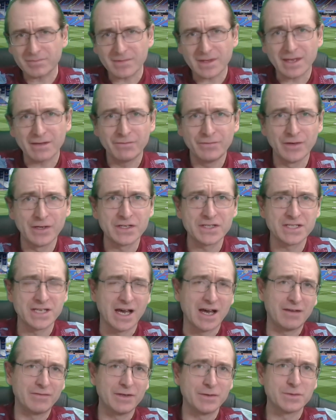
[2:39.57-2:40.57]
First
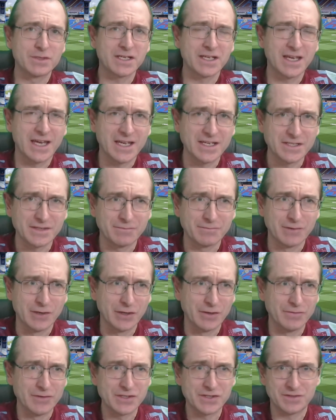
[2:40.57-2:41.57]
half, it was a case of
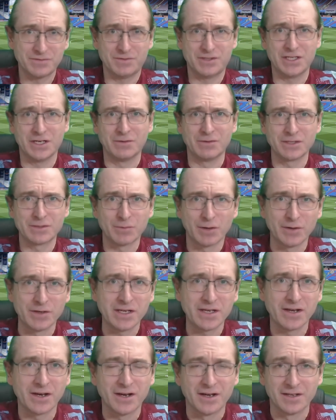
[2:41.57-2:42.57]
Rovers, show us what
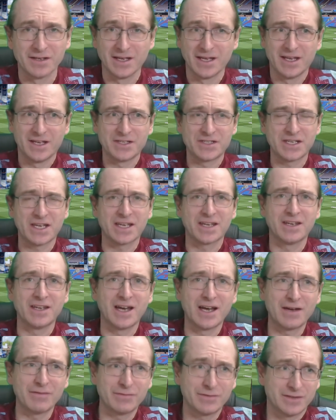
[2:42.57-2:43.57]
you got. Second
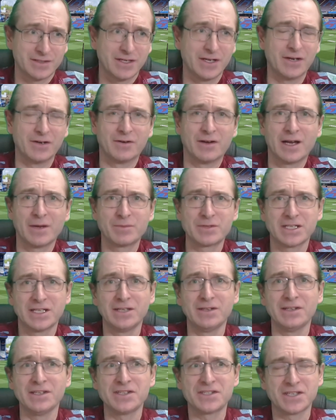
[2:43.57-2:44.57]
half, oh,
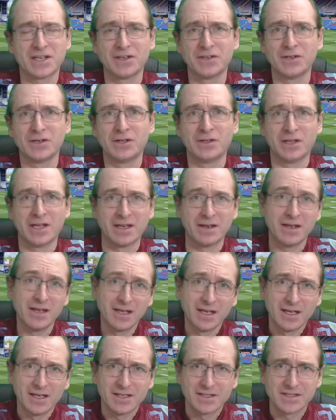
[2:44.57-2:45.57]
absolutely sod all then.
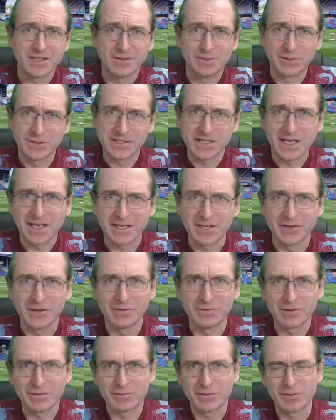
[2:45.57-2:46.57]
So we'll take
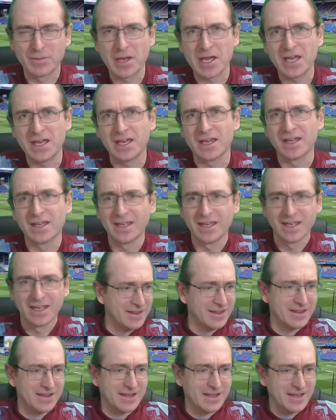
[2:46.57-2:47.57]
over from here.
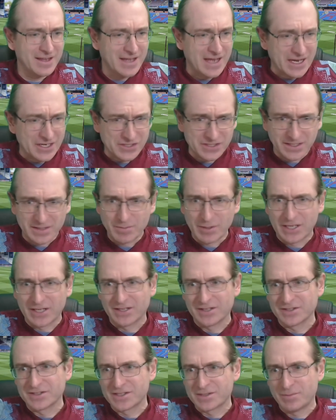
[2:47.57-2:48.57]
Ashley
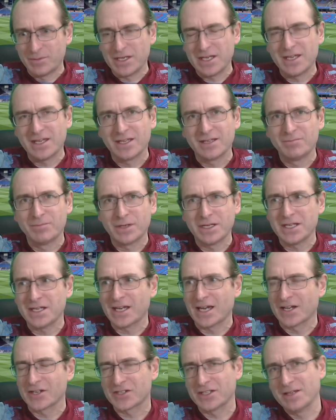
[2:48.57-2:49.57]
Barnes being peak
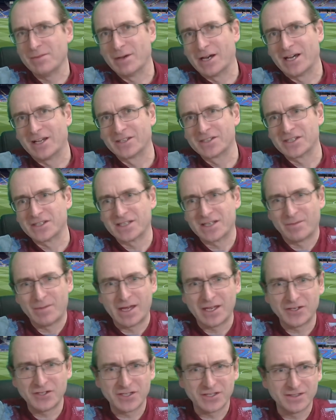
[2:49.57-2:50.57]
Ashley Barnes, as I
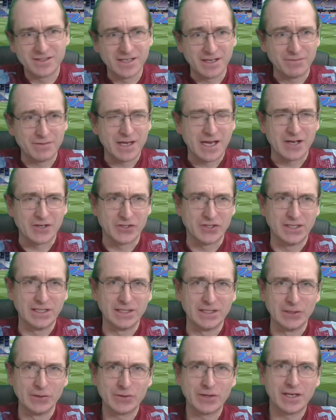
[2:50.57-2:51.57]
mentioned, if you actually
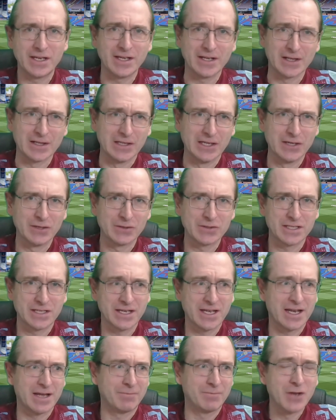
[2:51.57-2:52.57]
look at it
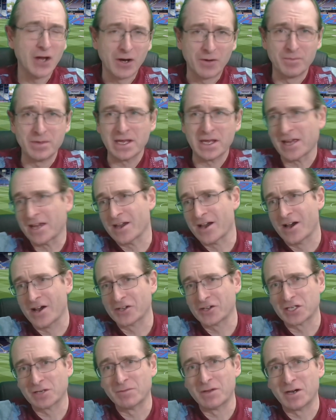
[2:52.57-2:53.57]
closely, and I'm not being
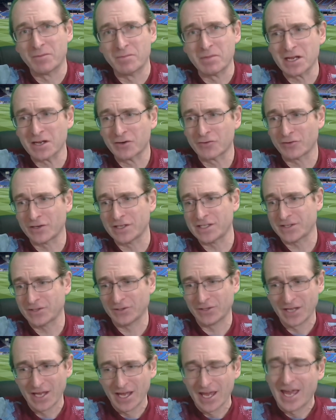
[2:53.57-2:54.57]
harsh, I'm not being
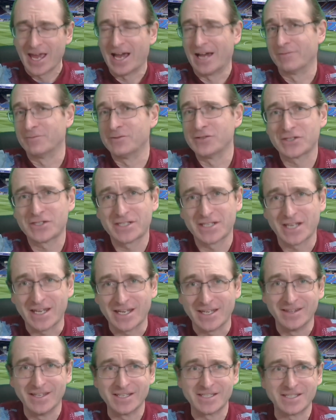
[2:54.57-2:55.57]
critical, I'm just
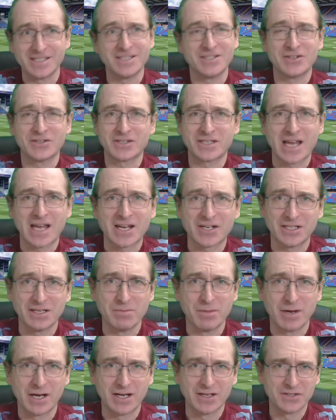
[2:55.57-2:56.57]
saying this is just Ashley
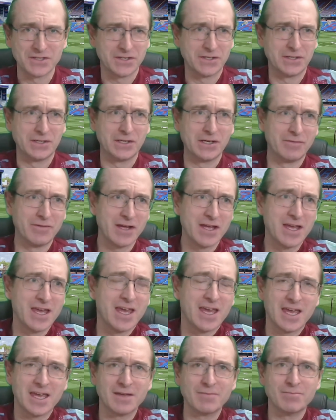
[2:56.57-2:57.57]
Barnes all over.
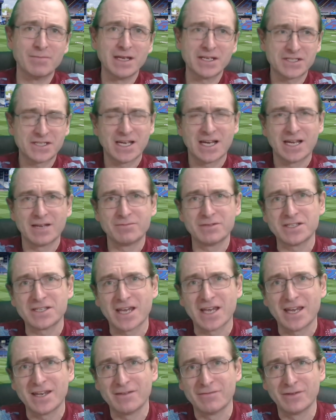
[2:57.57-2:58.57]
He mistimes his
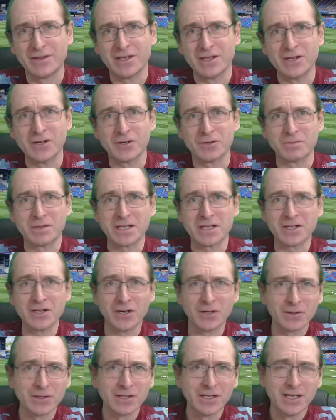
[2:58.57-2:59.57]
header for the opening
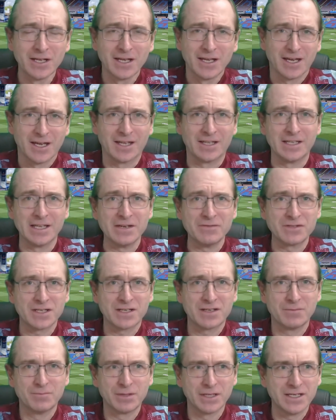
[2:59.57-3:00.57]
goal and leaves
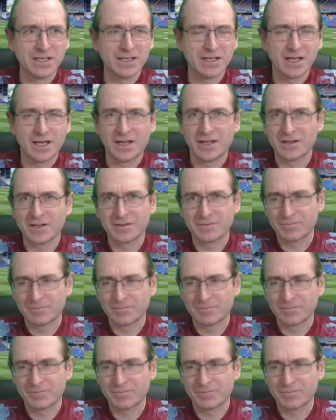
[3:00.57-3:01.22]
the